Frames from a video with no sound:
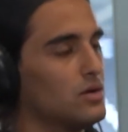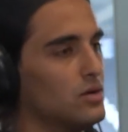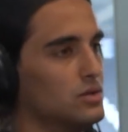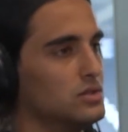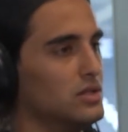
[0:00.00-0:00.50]

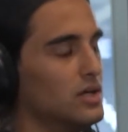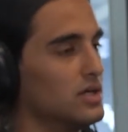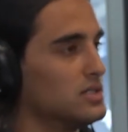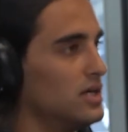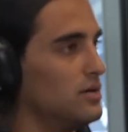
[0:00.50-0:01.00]
because like
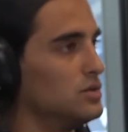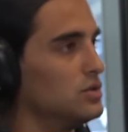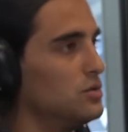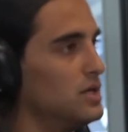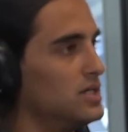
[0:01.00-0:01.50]
I said, I was
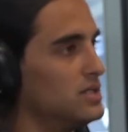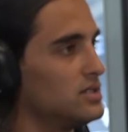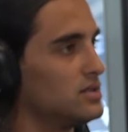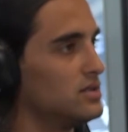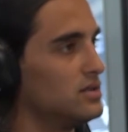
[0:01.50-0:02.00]

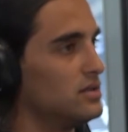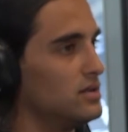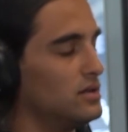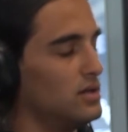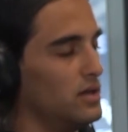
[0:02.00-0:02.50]
always
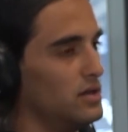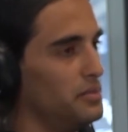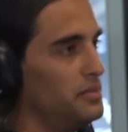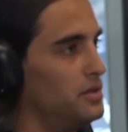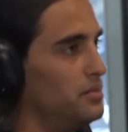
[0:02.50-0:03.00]

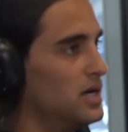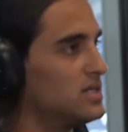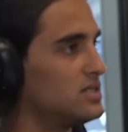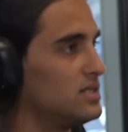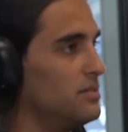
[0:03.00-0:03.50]
the
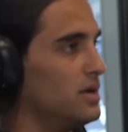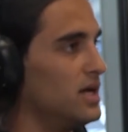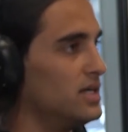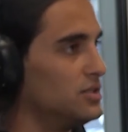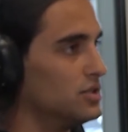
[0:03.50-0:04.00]
best in my
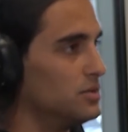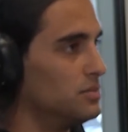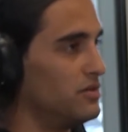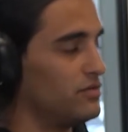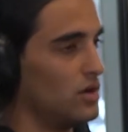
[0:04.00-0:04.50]
age group,
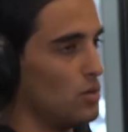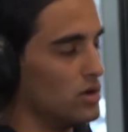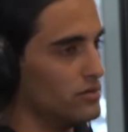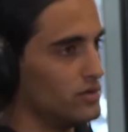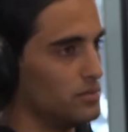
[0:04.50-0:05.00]
if not
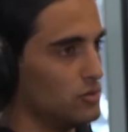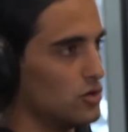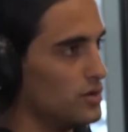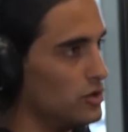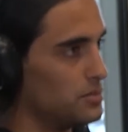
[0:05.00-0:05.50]
one of them,
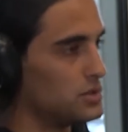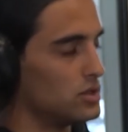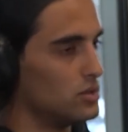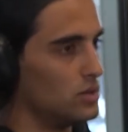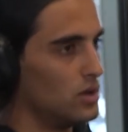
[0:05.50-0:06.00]
growing up.
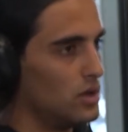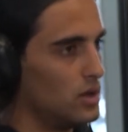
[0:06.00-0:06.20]
So